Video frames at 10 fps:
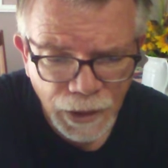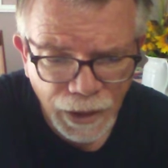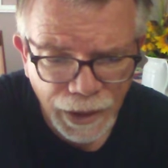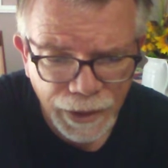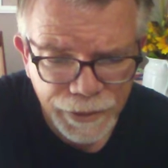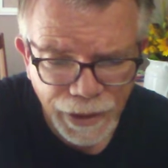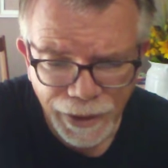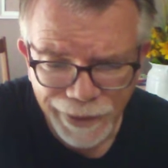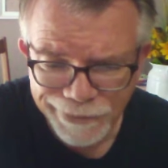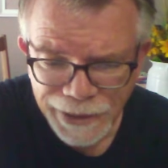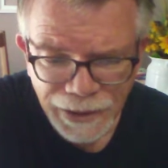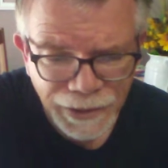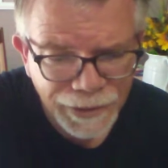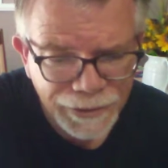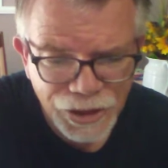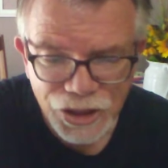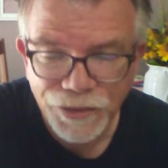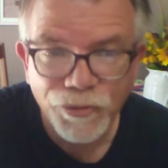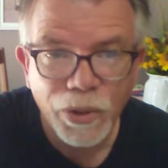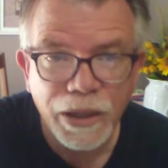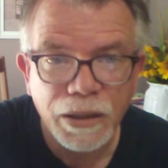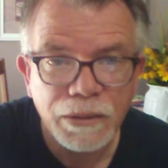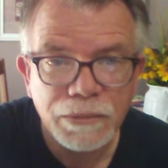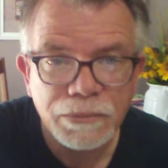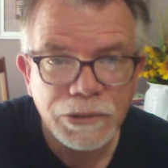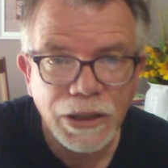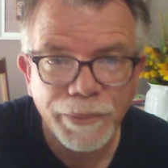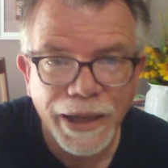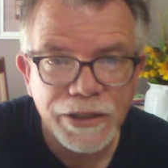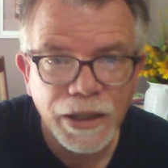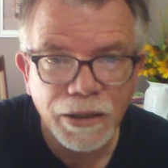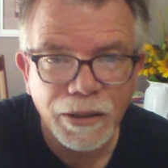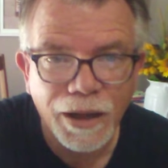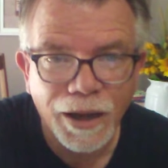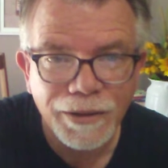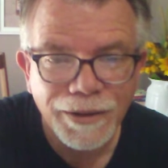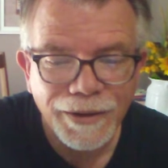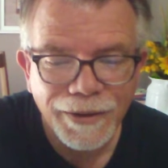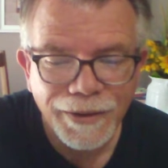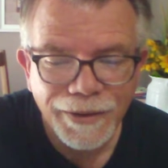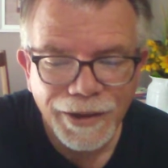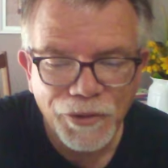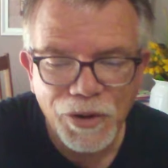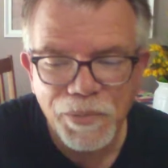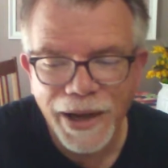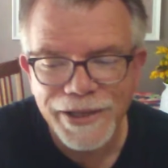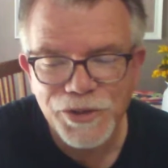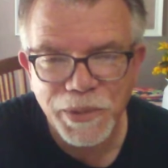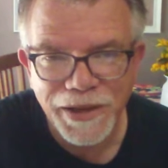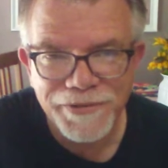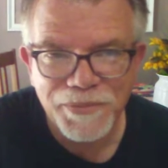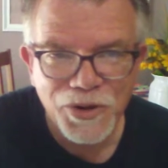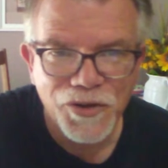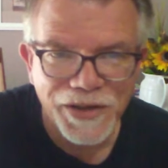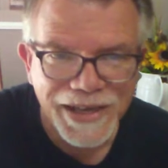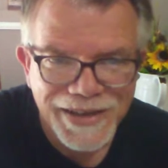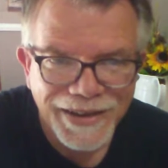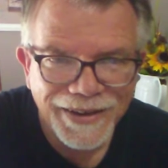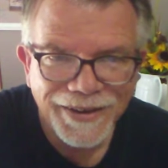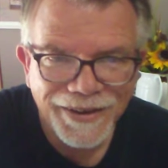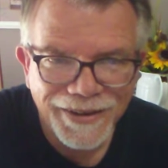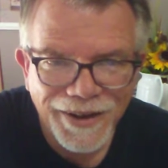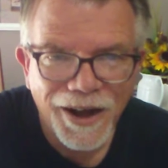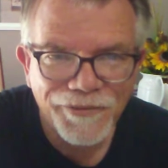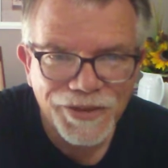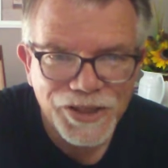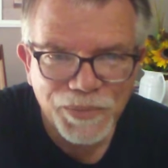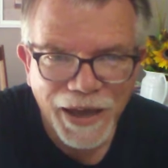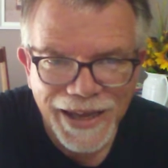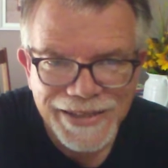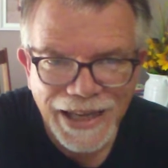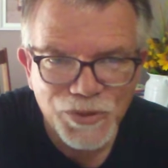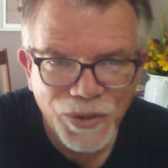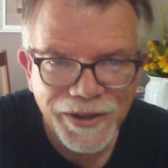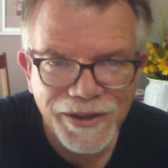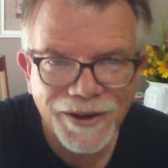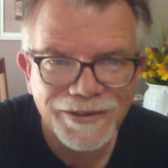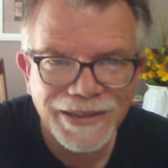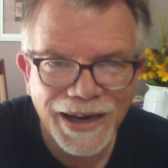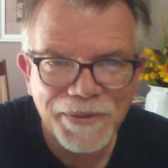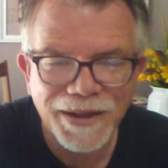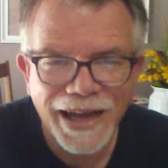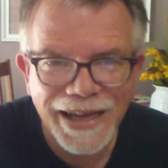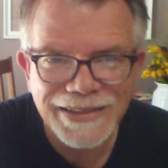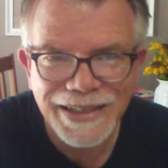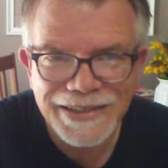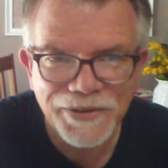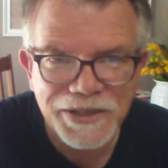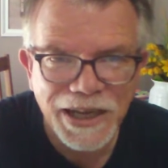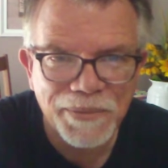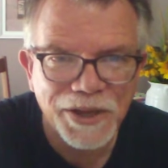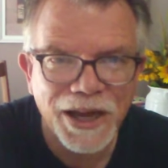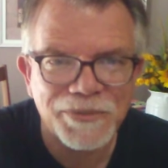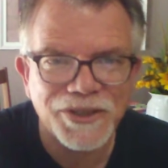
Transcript: And just avoid it till about 10 o'clock. It reminds me of the movie Office Space. That's one of the all-time classics. Every time it comes